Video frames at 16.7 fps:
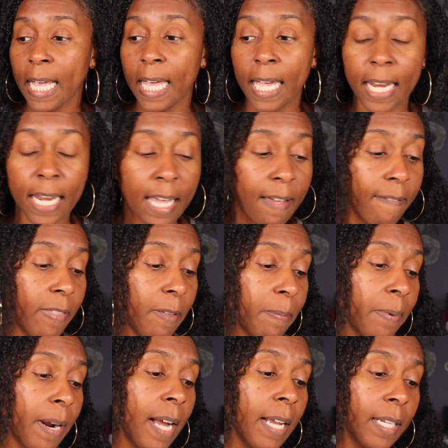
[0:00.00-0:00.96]
any of the
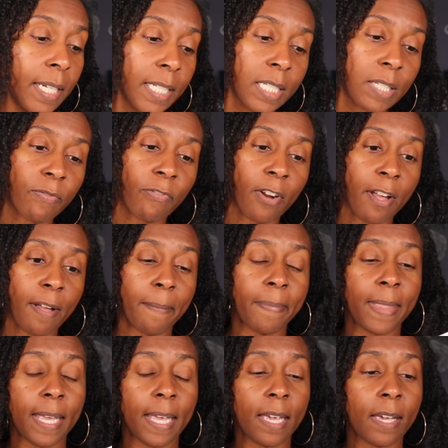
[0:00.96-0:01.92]
products
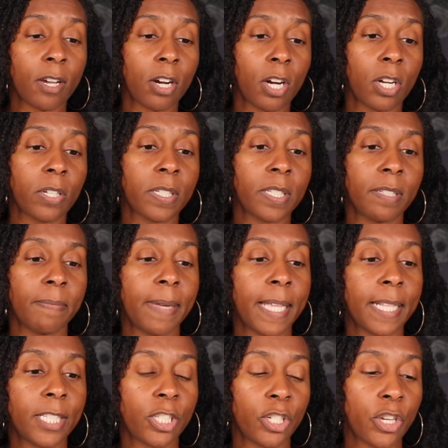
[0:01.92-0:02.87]
from the
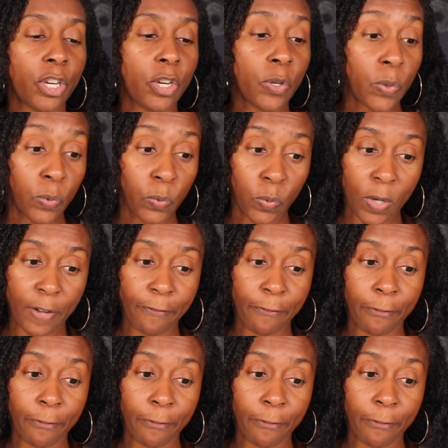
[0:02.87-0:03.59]
CURLSMITH's new